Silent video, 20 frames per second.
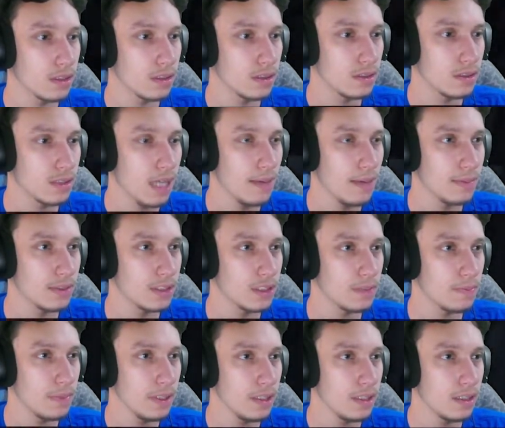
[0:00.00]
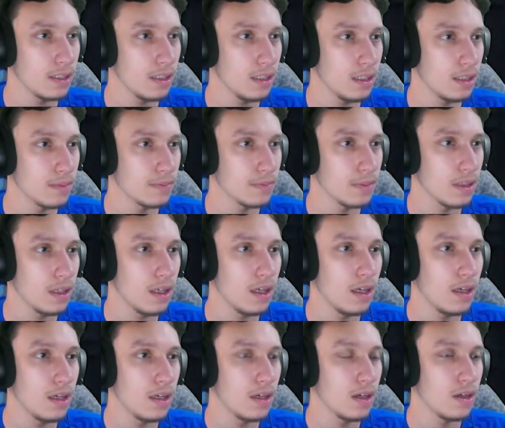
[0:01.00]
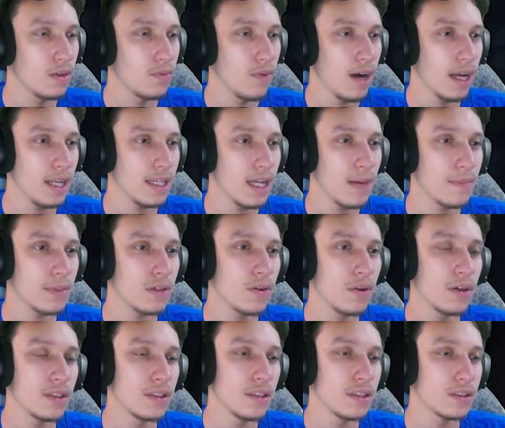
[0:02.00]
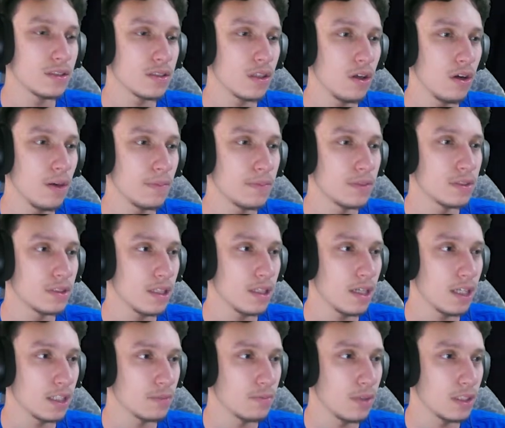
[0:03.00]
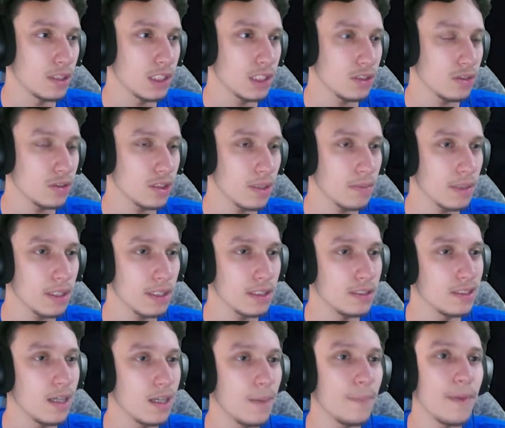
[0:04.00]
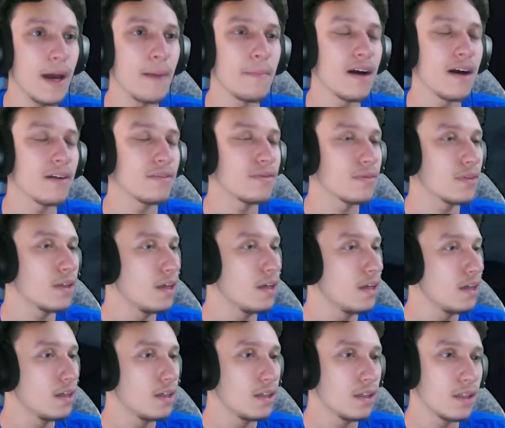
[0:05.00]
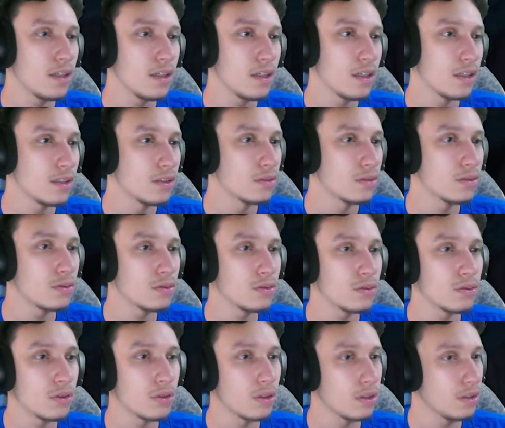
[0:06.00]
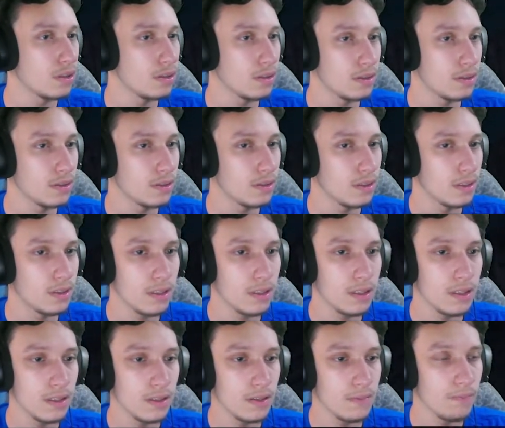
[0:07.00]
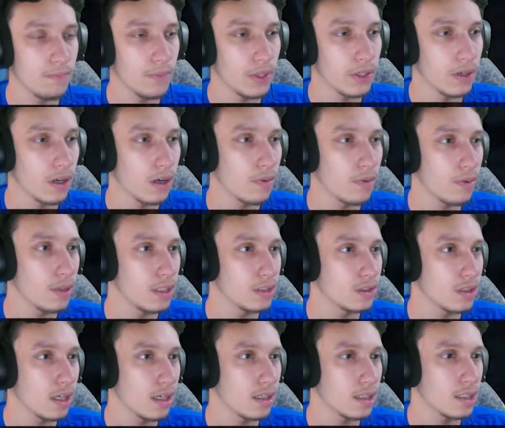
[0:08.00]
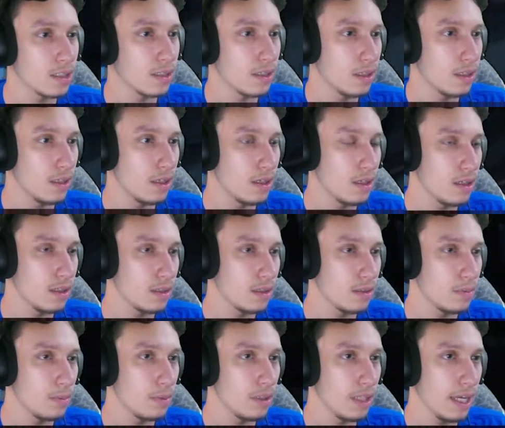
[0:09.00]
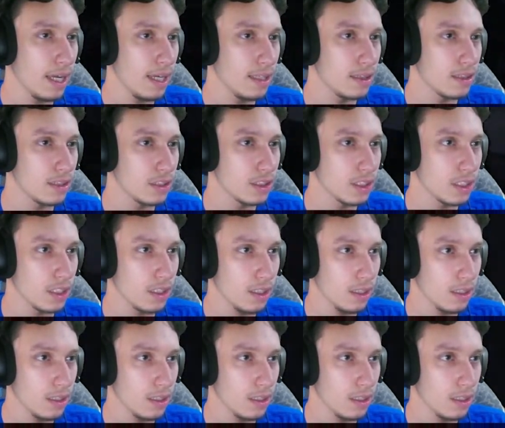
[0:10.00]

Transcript: Time is speeding up. Why they got me going this slow up the stairs, bro? Just so something could jump at my... Oof. They already trying to land the shit.